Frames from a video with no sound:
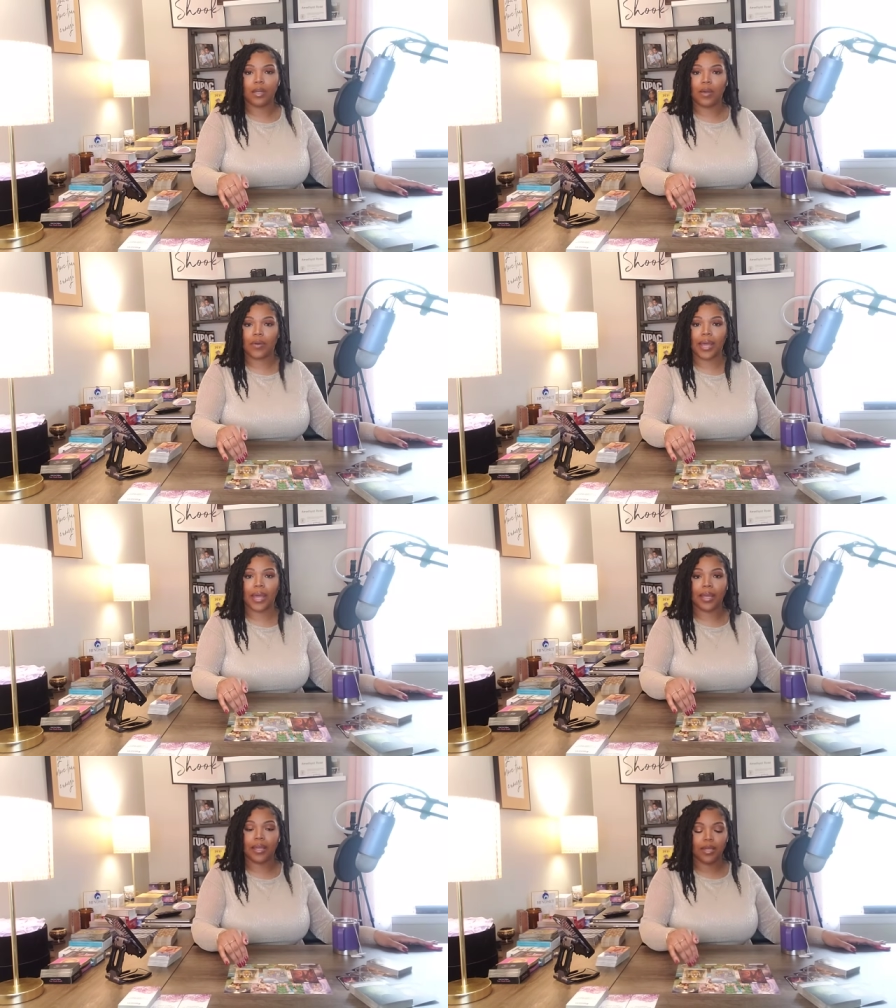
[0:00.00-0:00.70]

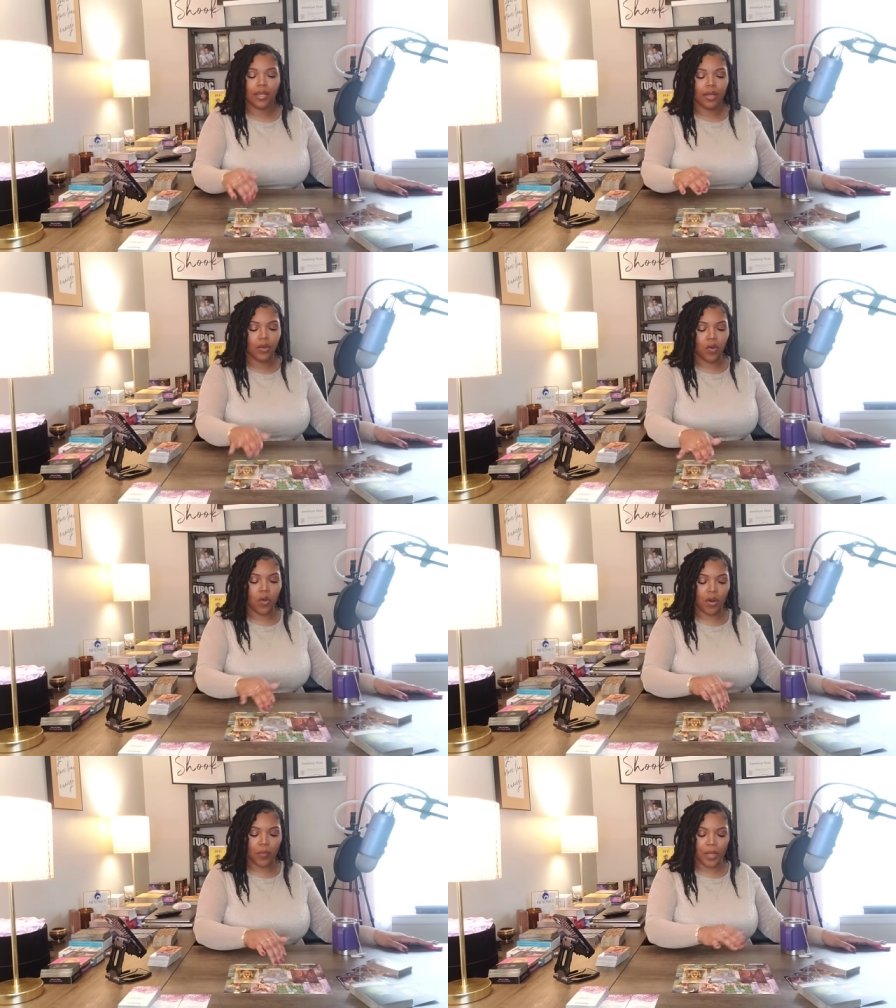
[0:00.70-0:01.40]
Okay?
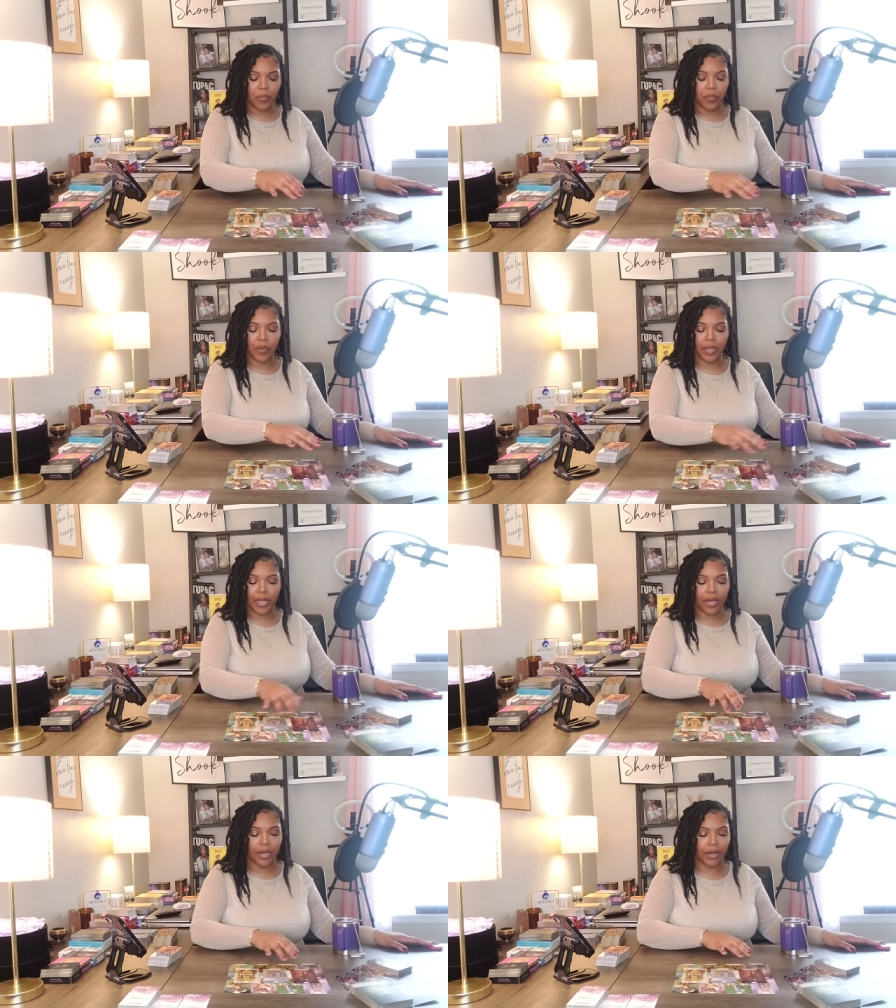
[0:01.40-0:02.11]
All the people are
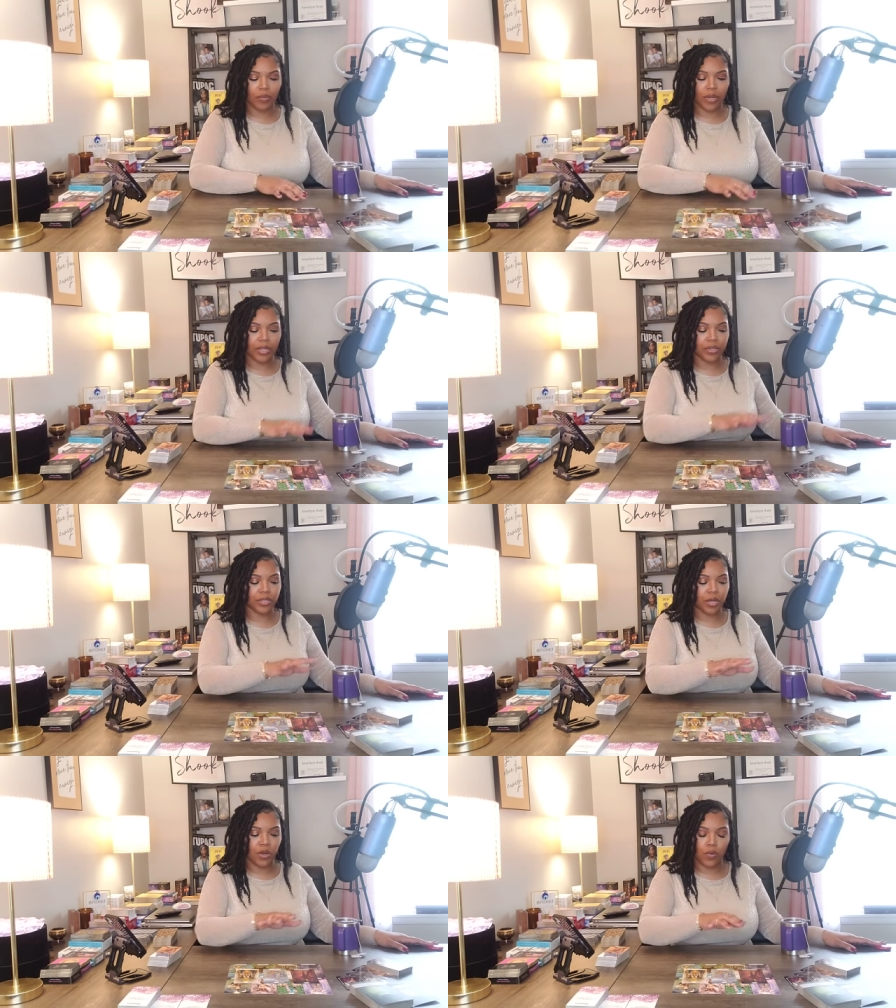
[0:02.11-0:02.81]
here, whether
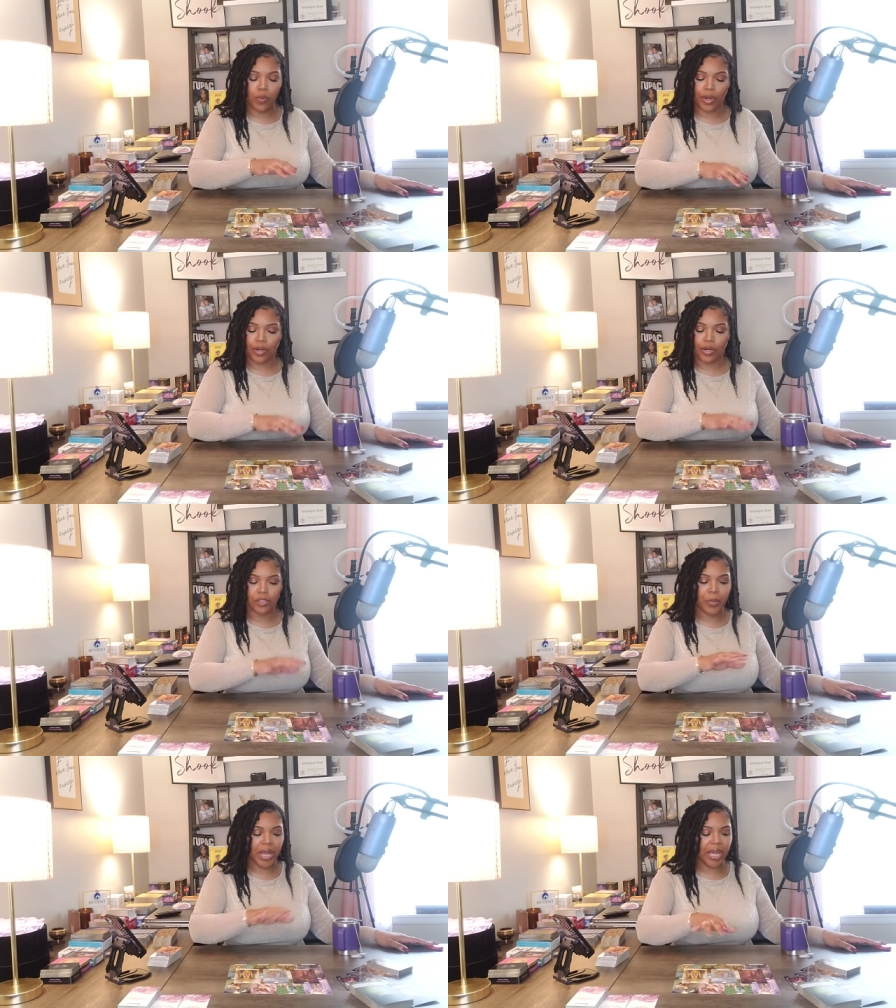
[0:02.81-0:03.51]
it's
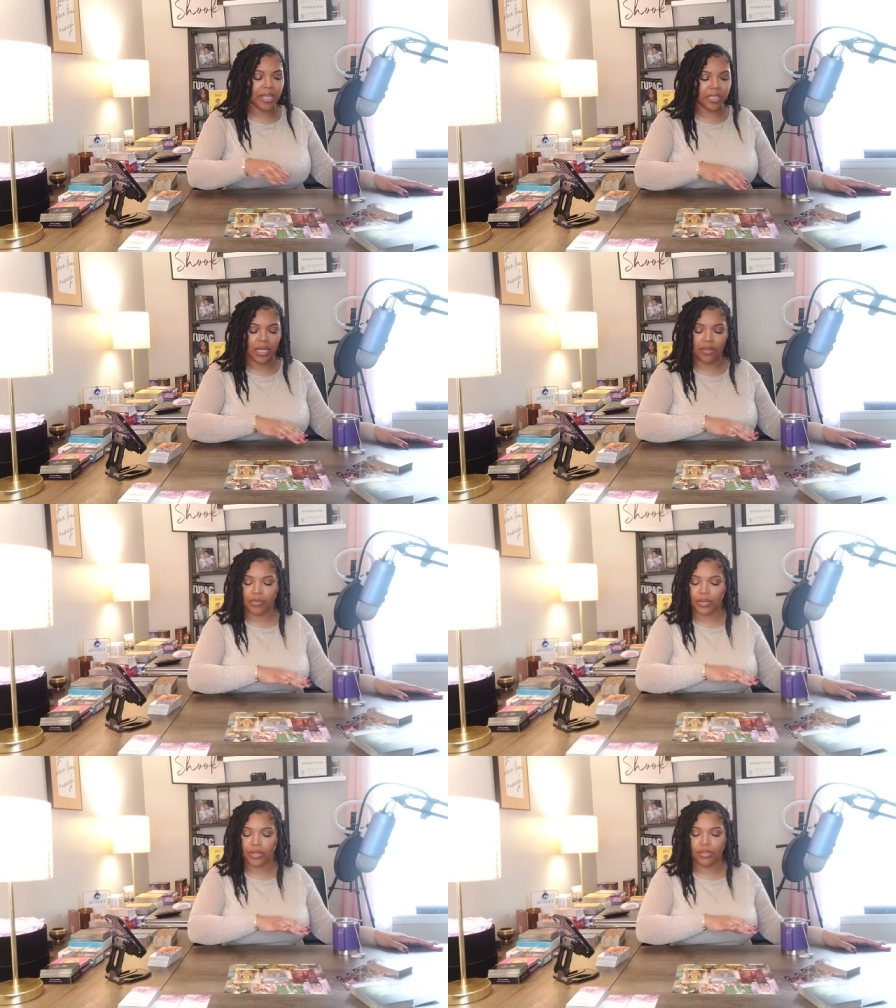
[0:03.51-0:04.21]
coworkers, past
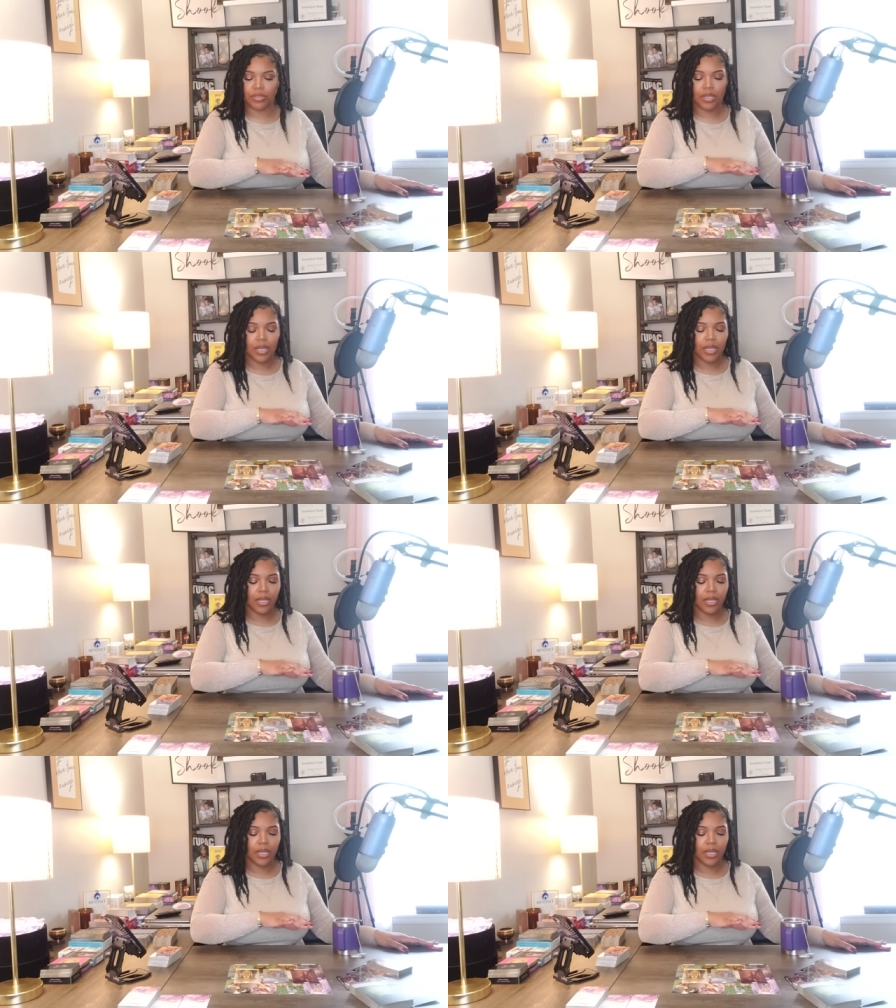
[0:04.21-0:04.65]
lovers,